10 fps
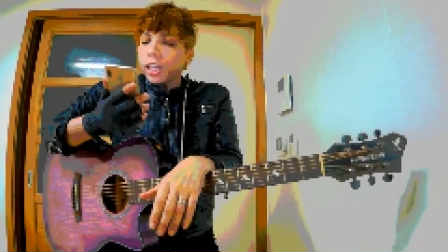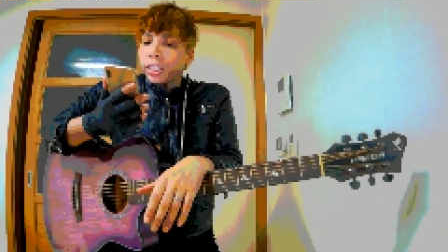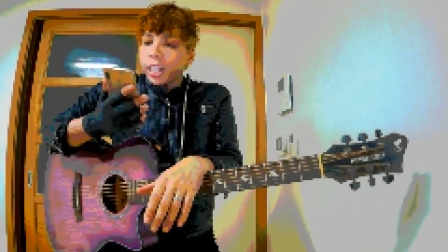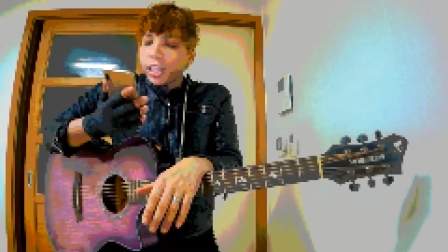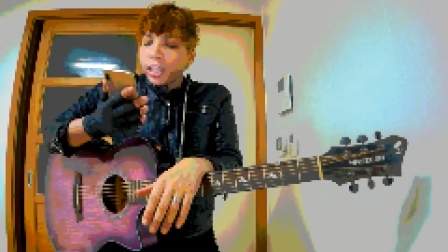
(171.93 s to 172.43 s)

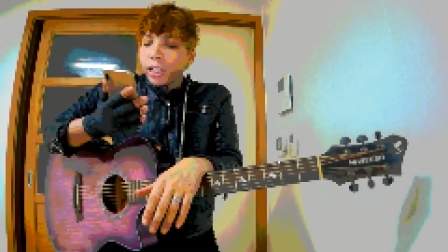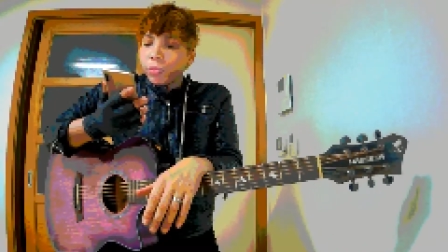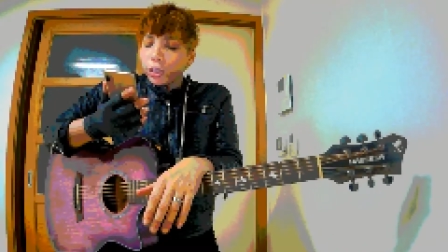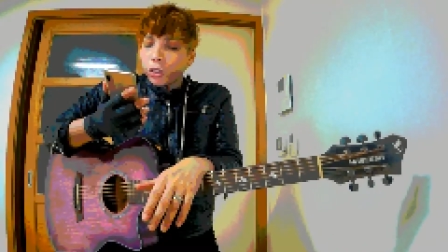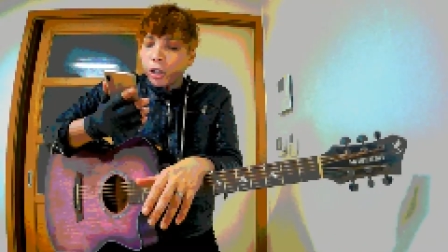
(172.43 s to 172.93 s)
Then uh,
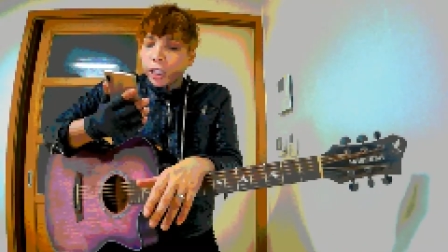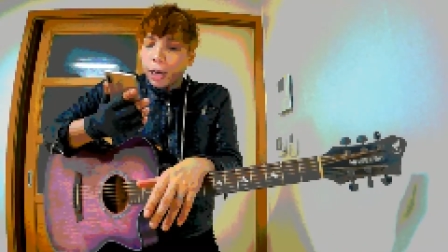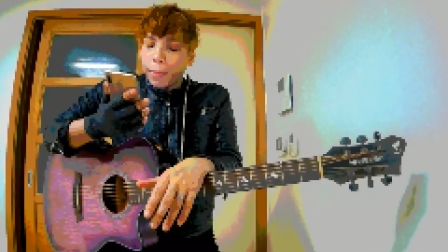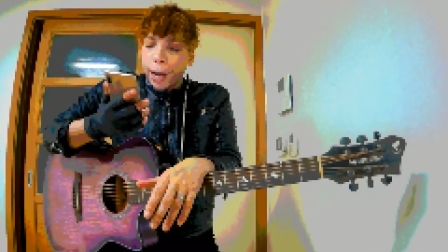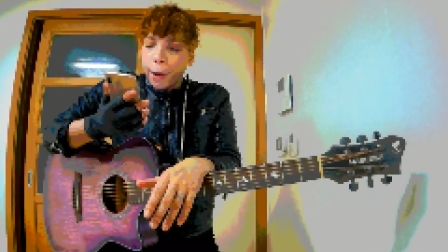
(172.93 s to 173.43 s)
we're talking
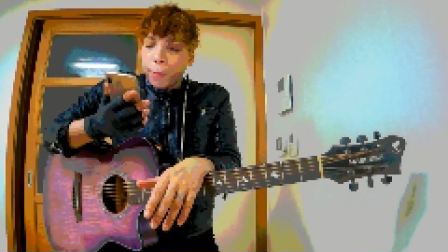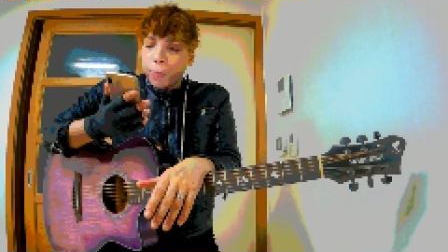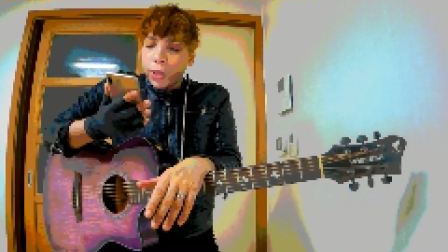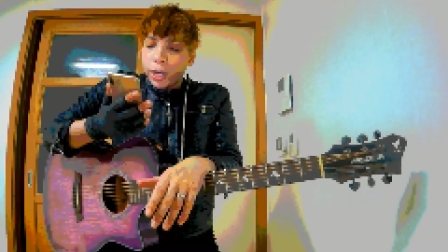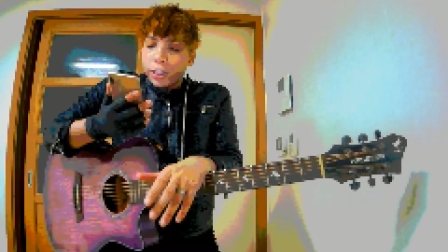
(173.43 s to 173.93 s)
about,
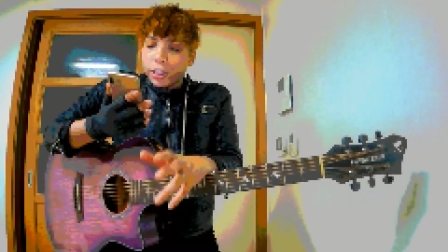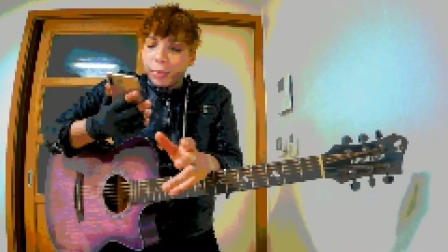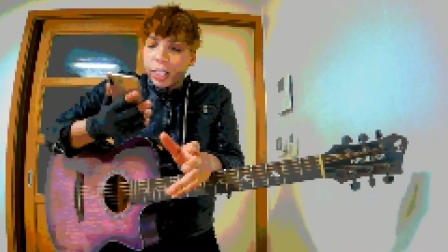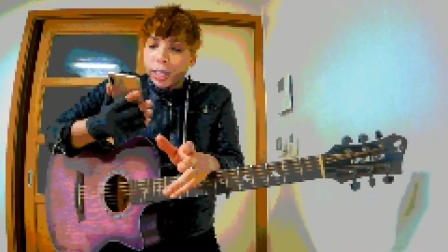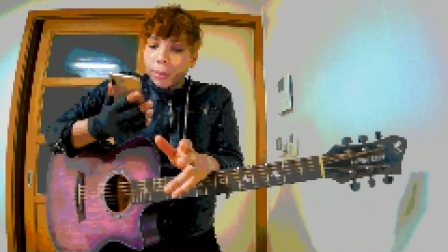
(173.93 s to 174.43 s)
to
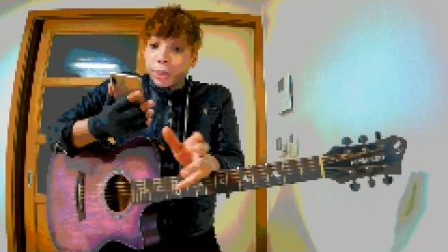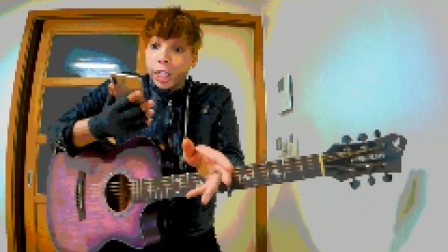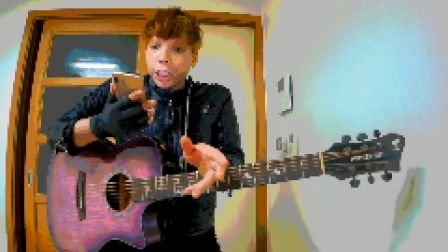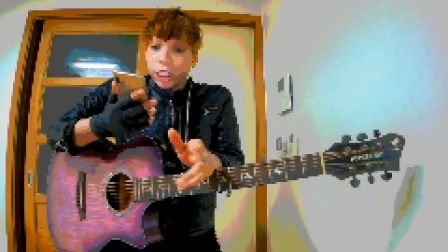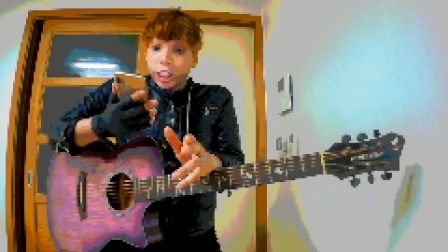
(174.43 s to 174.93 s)
me,
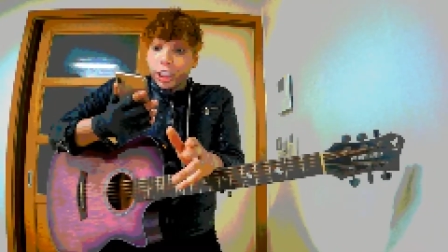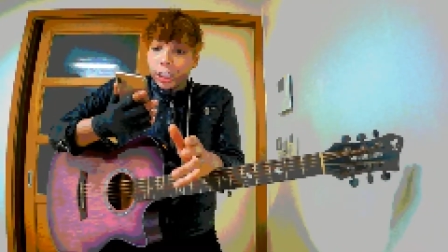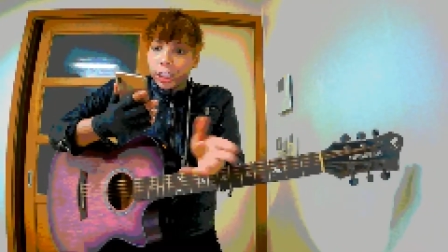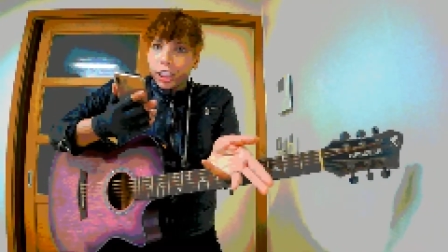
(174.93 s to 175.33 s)
obsession